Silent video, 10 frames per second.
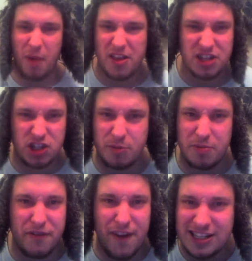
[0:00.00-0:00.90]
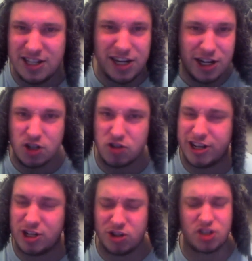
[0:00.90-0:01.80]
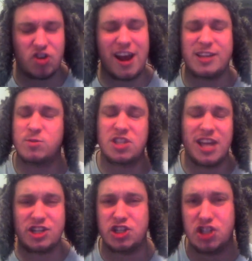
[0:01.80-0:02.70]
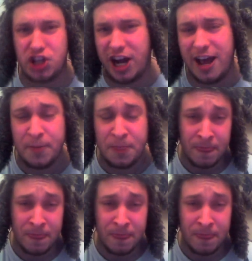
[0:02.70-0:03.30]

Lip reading: by the stupid fashion industry. Trish Stratus was sexy as shit.